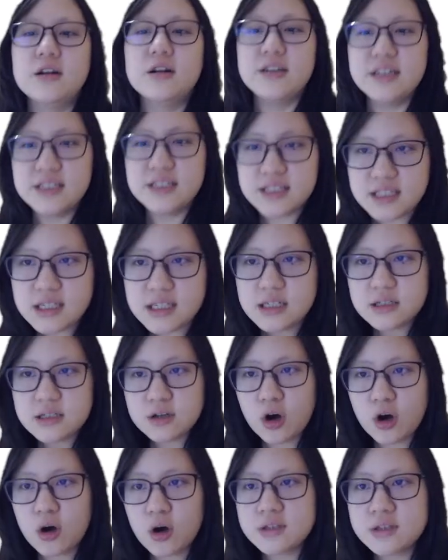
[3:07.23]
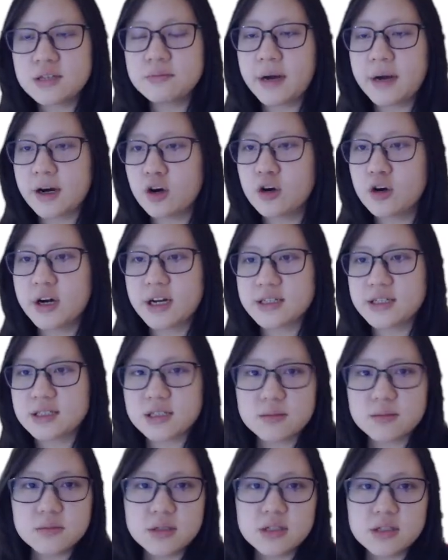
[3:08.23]
disease-causing
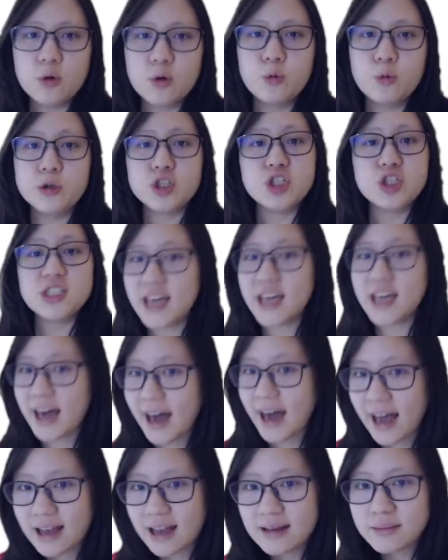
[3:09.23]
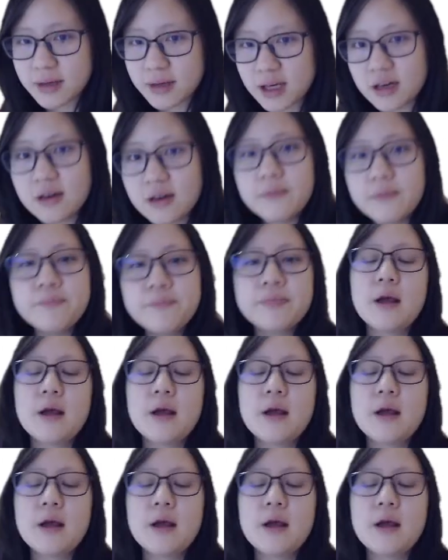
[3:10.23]
microorganisms which can be